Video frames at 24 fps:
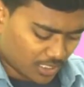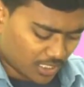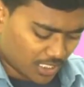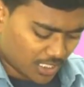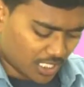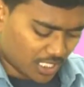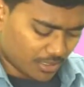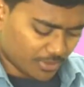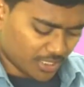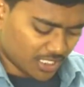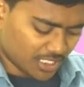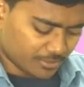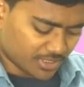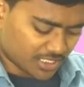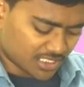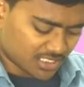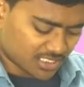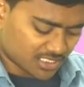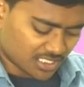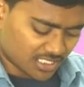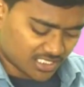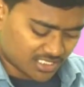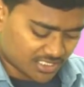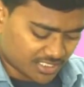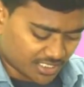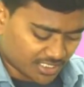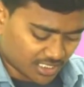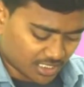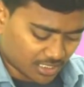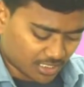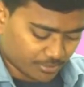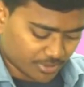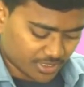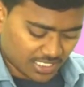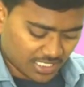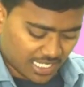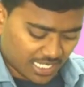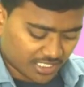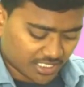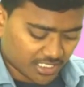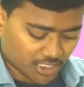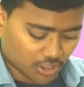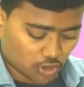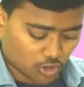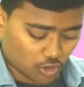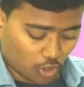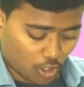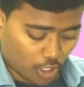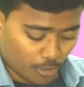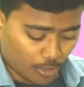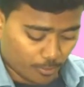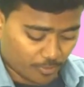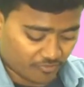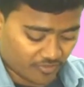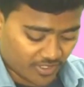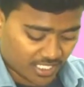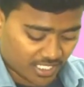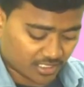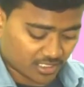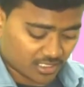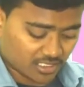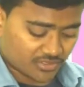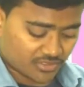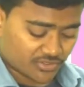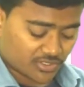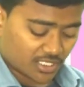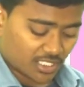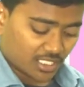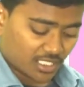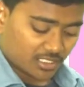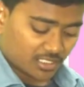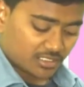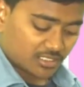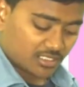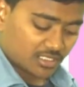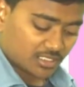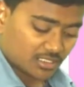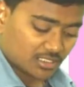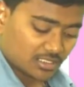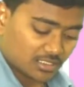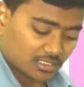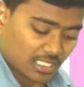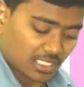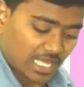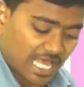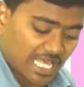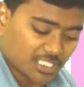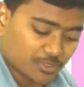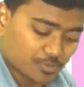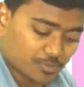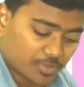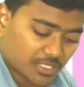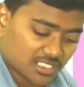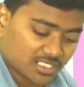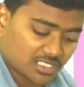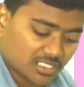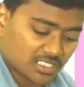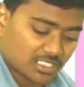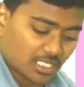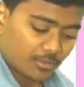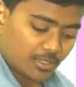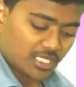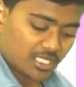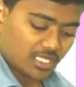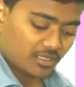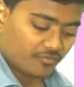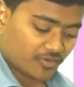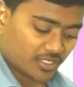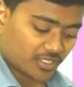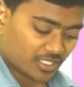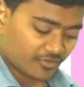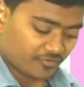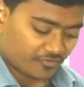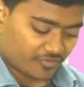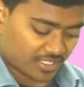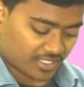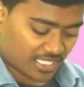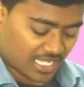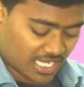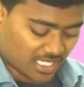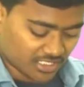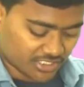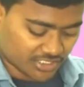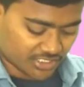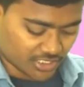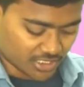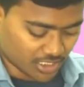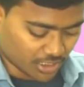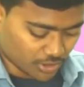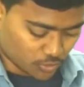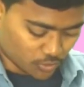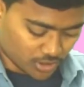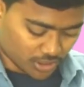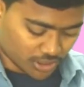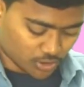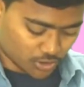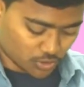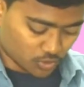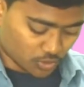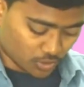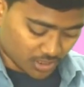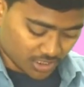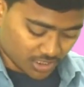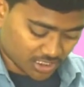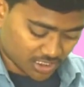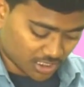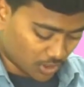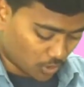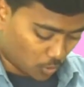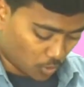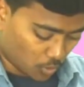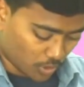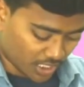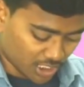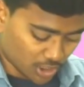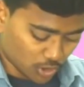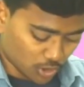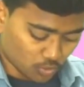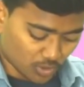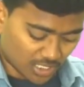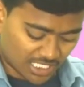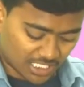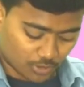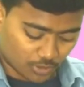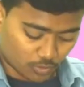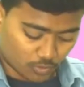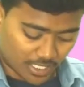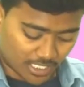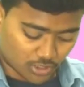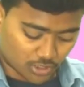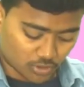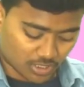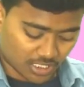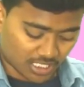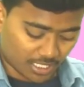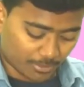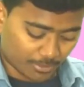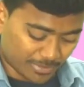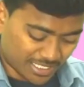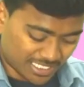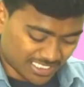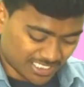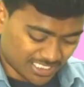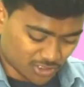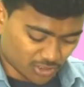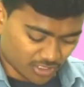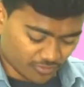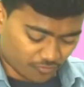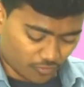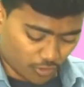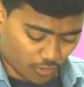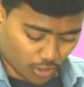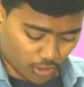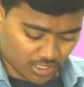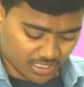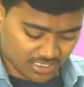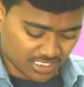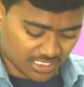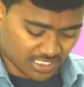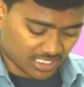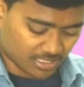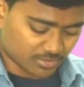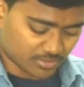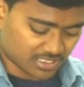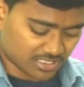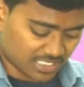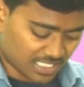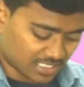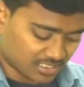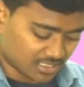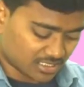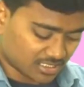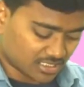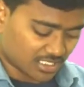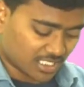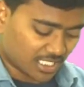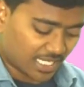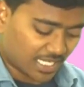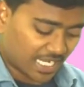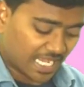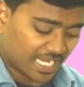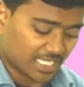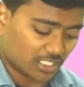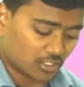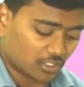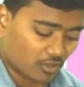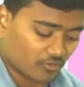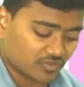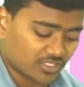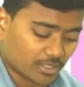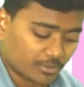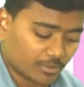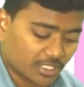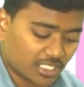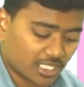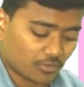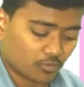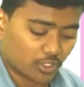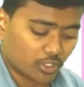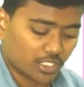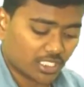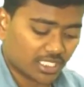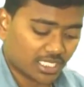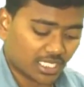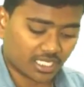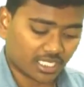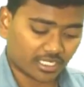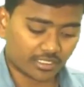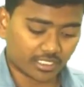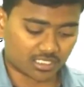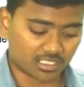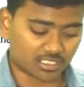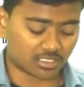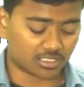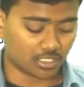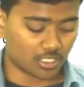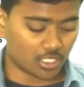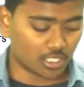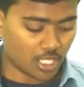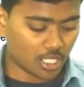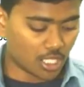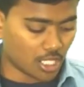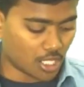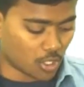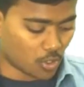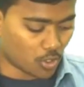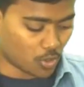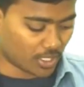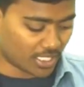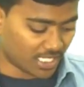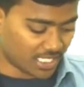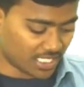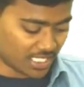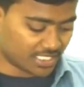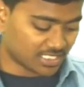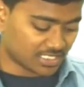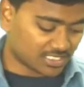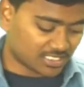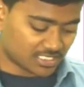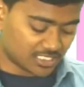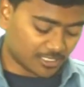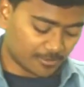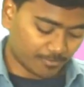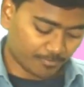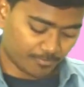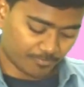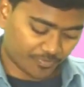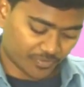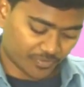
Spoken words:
AB Limited is a listed company ranking top 500 listed entities as per SEBI for the financial year 22-23. Okay, you are required to comment on the following circumstances in the light of SEBI LODR regulations. Okay, let us see.